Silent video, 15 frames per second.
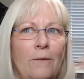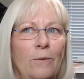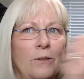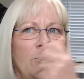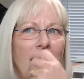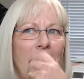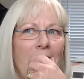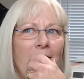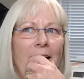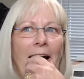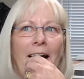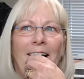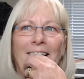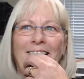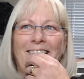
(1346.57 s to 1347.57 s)
We'll try
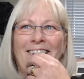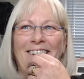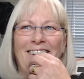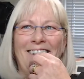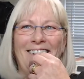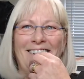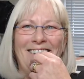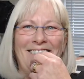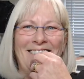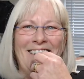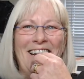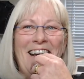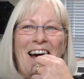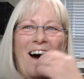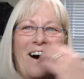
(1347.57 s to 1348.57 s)
that.
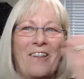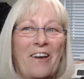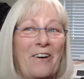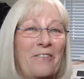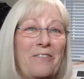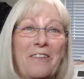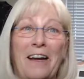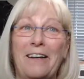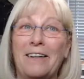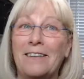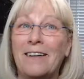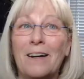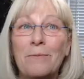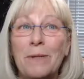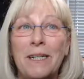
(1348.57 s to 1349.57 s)
Although they did,
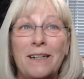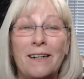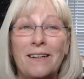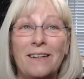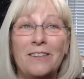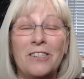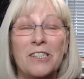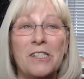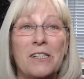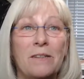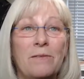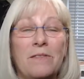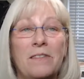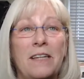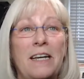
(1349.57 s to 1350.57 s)
I mean, it just
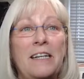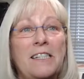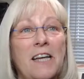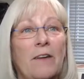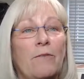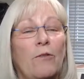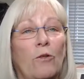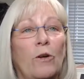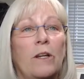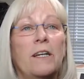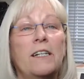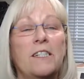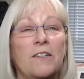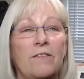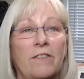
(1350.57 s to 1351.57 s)
things have
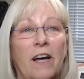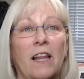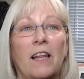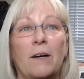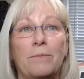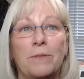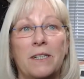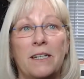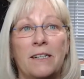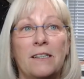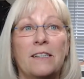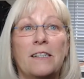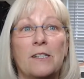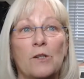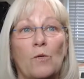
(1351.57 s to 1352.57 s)
really developed
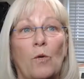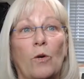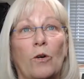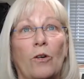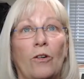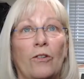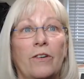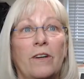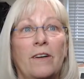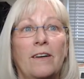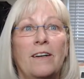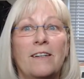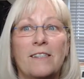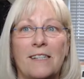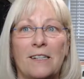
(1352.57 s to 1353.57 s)
in this world
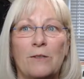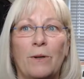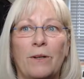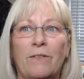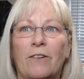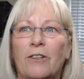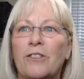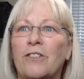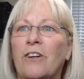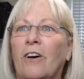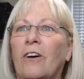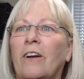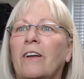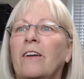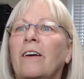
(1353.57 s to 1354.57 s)
since we first
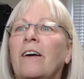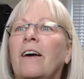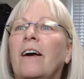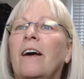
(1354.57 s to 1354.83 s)
started.